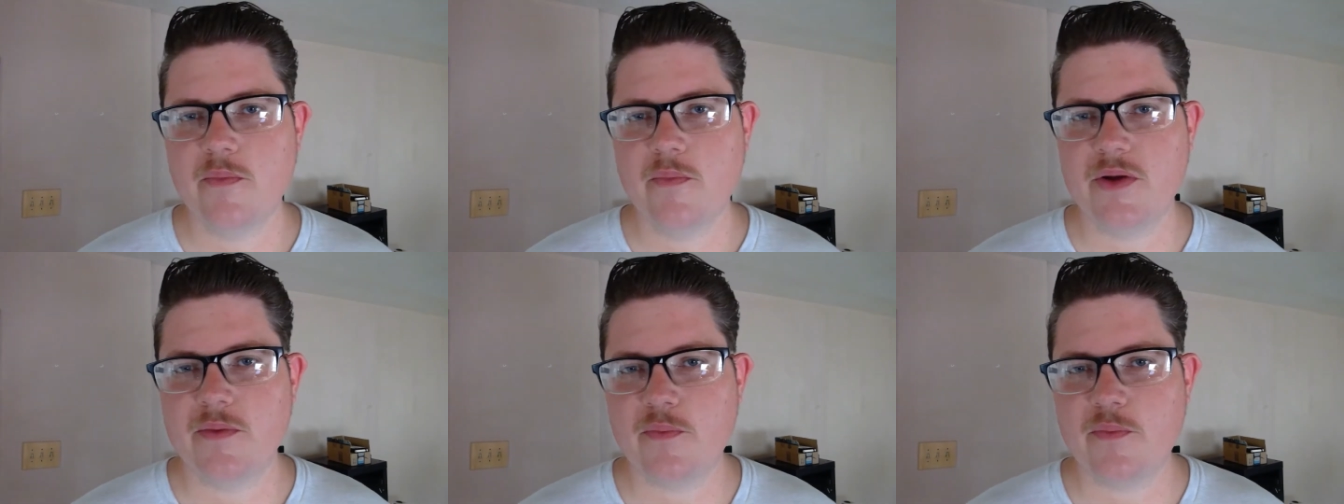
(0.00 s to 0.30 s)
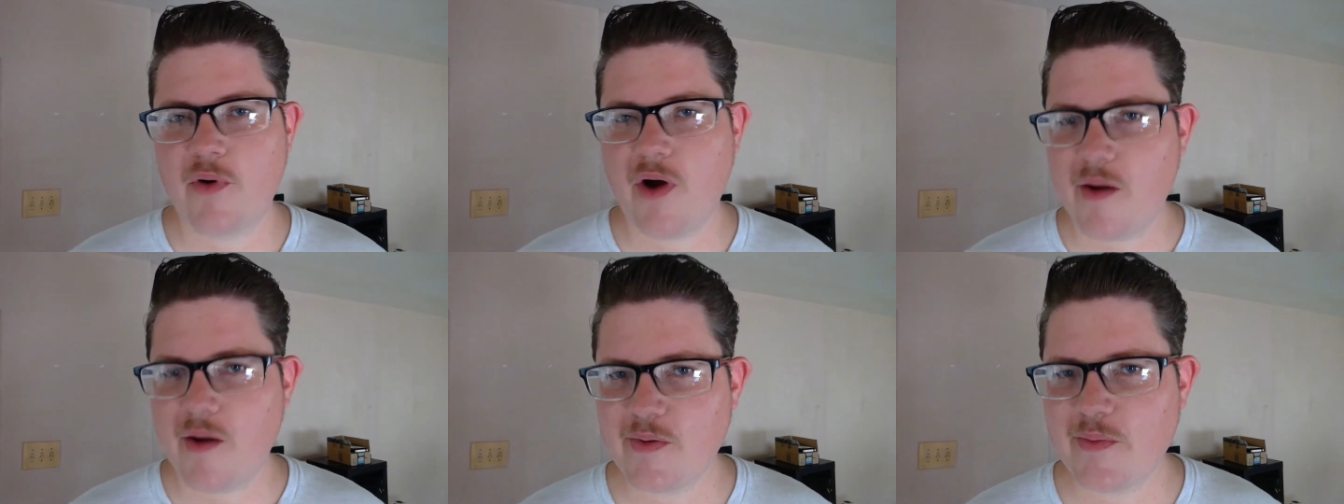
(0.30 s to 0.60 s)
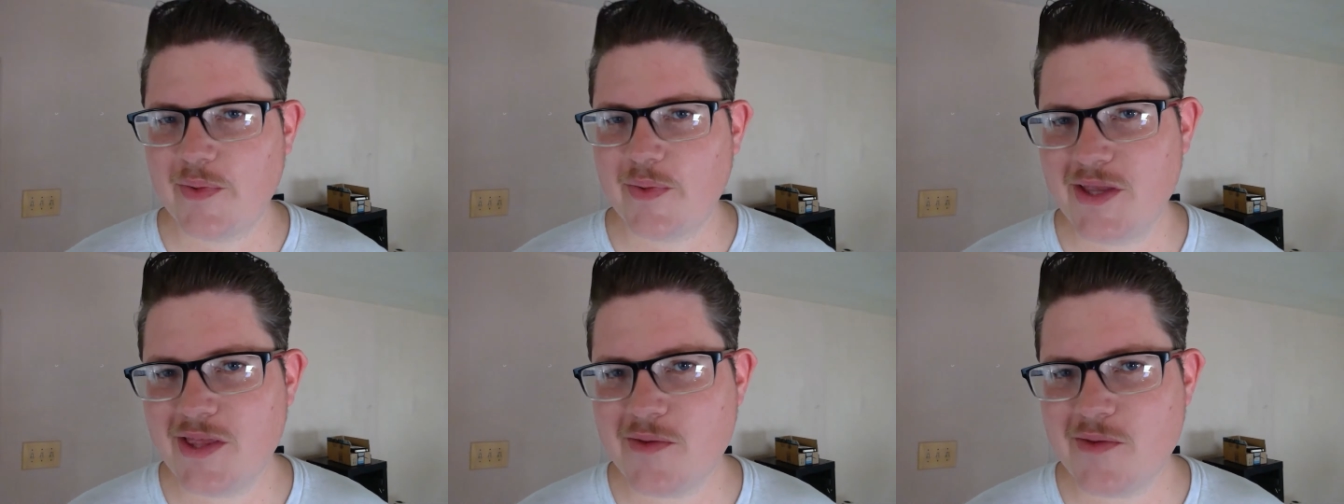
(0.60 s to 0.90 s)
But
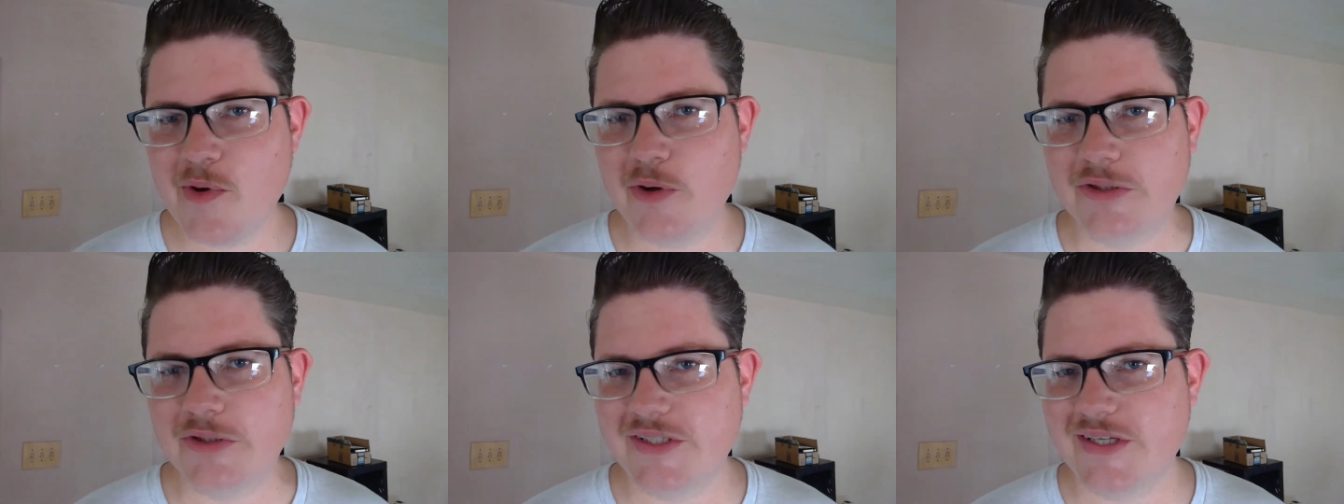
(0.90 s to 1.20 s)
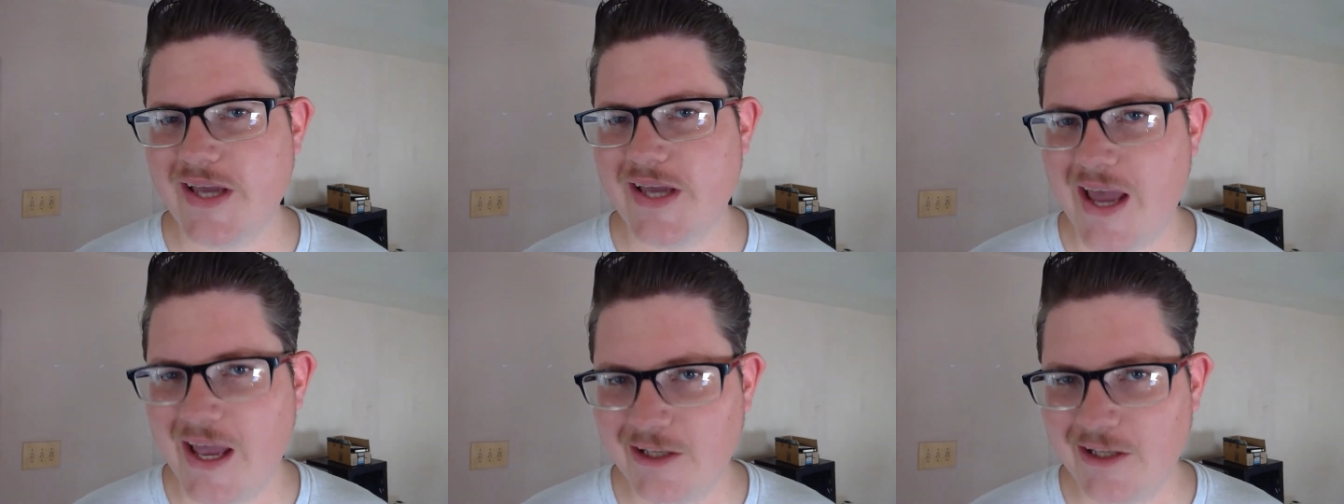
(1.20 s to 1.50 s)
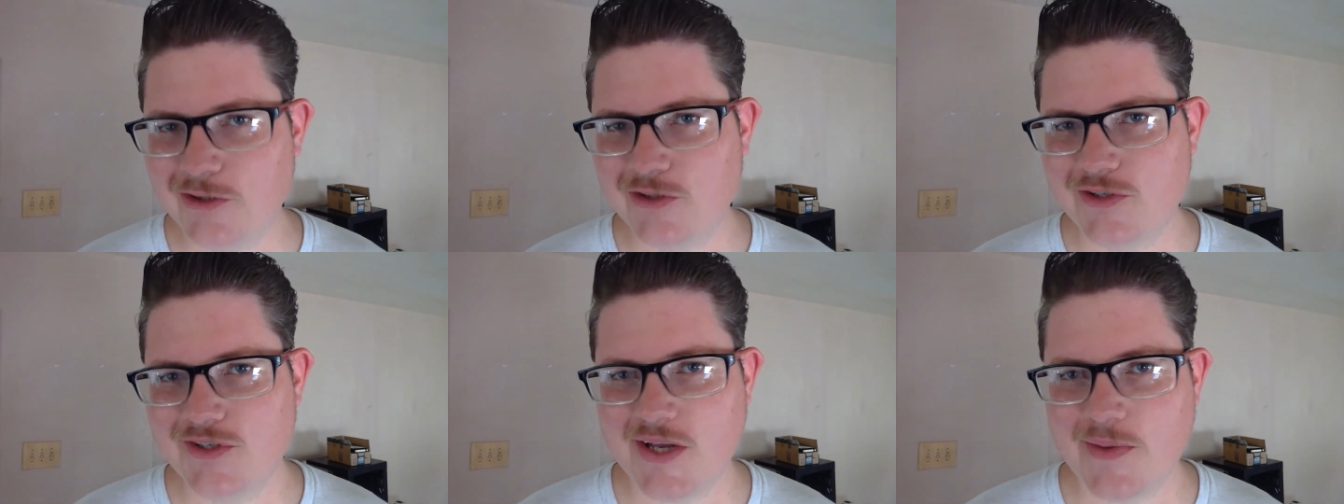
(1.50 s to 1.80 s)
probably the most
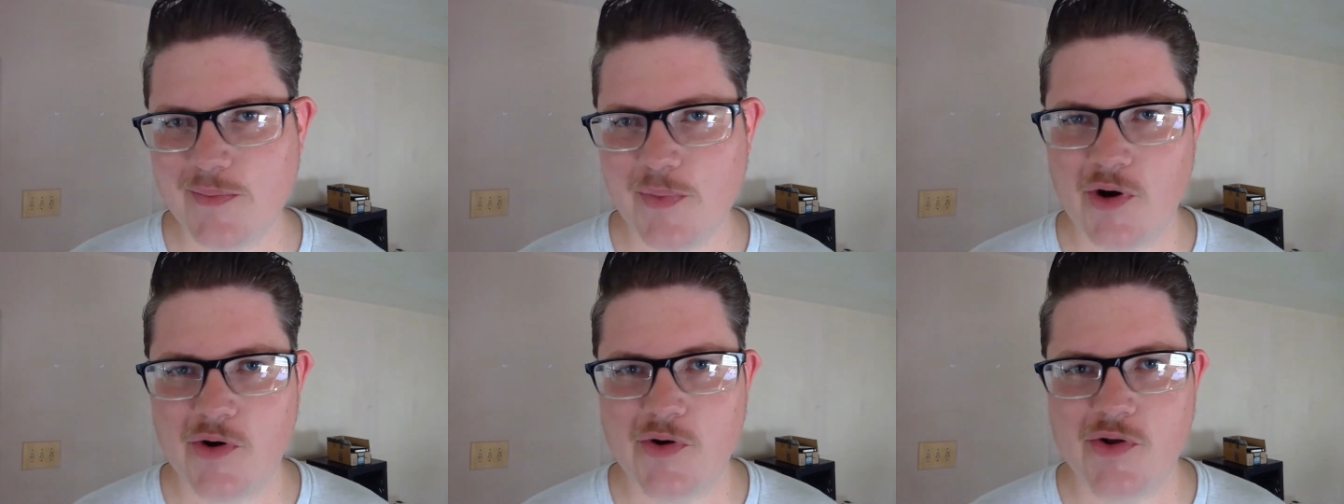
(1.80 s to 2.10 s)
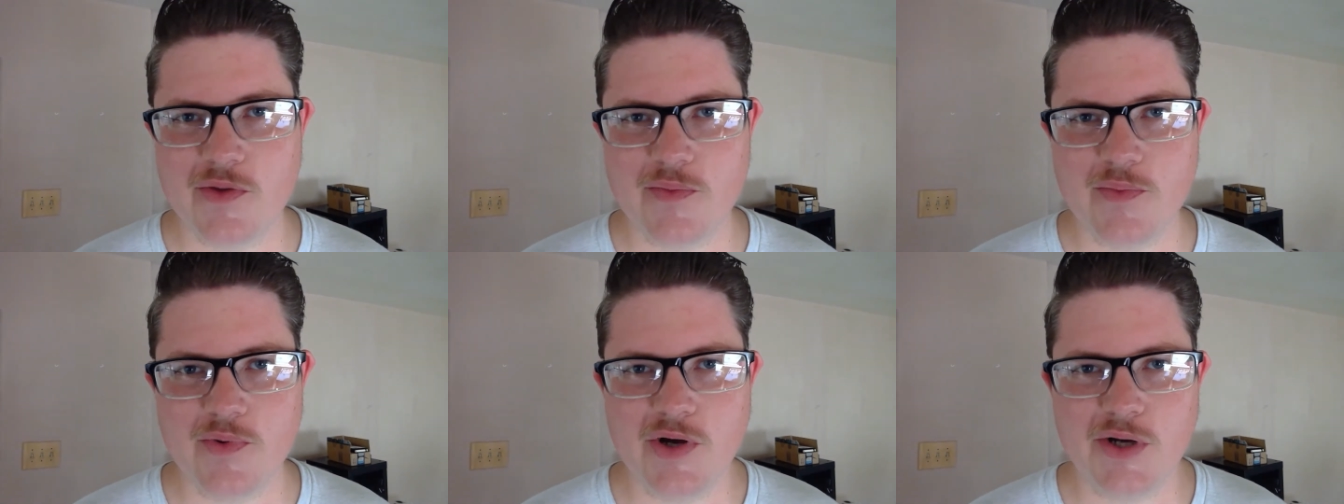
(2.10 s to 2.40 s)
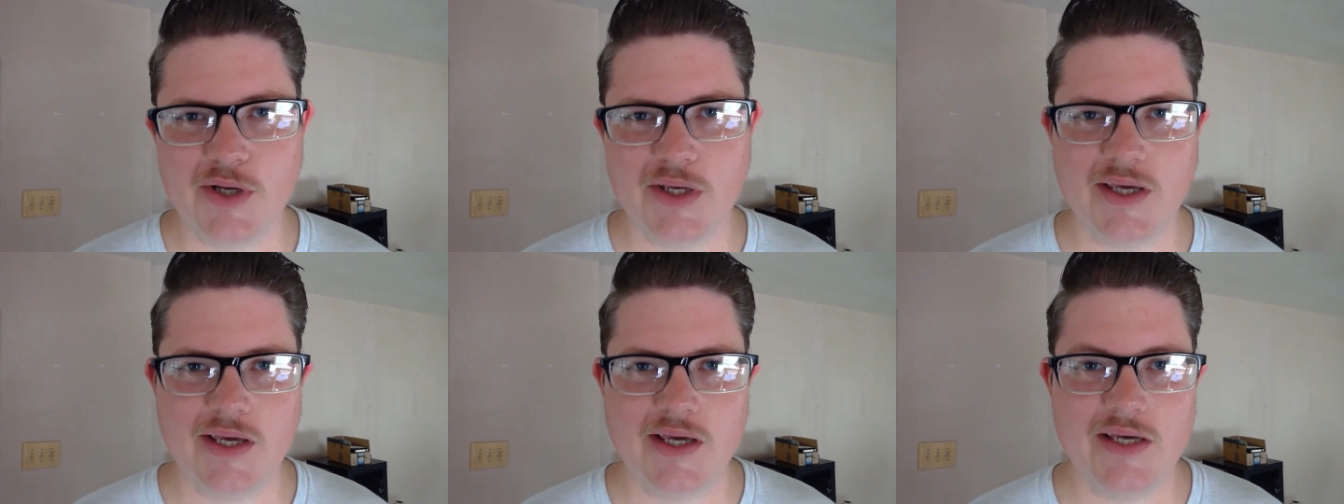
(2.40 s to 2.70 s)
interesting part of the
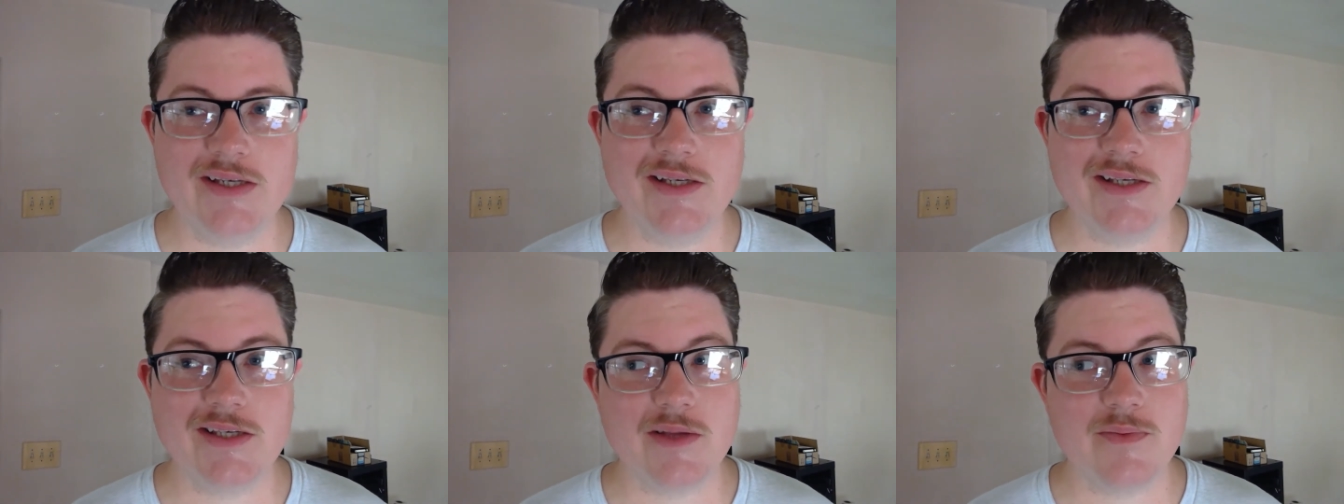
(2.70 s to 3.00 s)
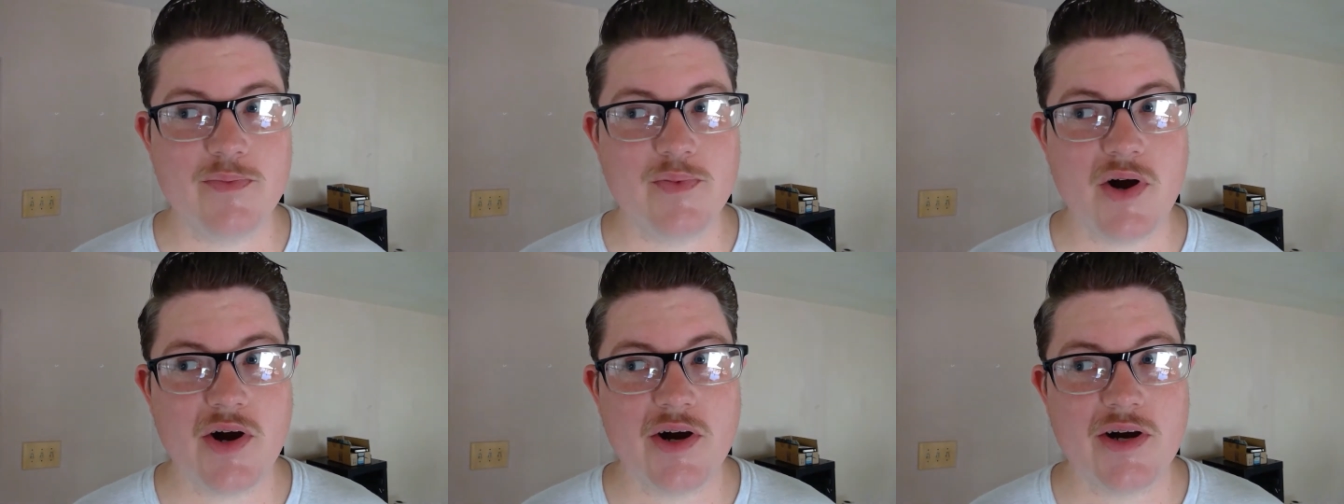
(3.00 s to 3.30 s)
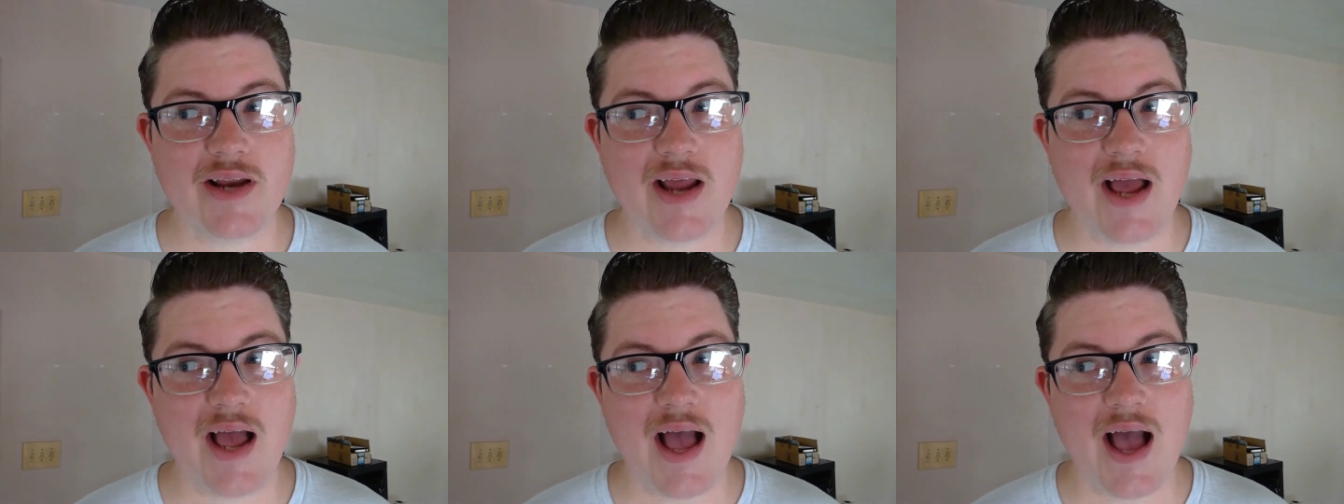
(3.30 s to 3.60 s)
book is the part